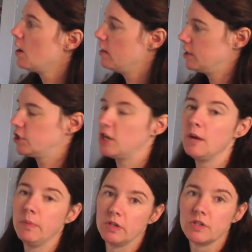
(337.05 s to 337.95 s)
this
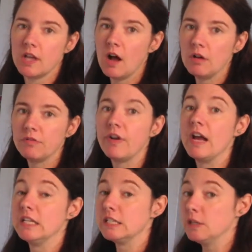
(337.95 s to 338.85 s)
shape yourself
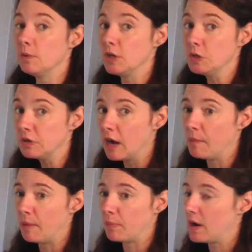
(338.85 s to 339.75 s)
and see what you
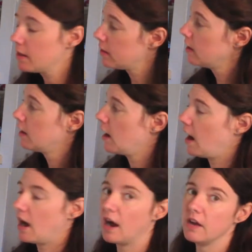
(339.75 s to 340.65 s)
come up with,
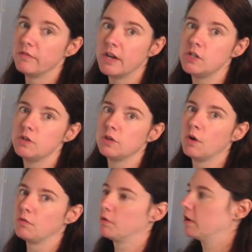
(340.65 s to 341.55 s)
I invite you to
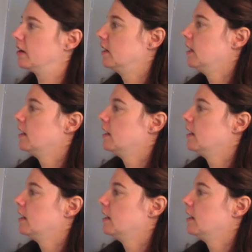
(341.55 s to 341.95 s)
go for it.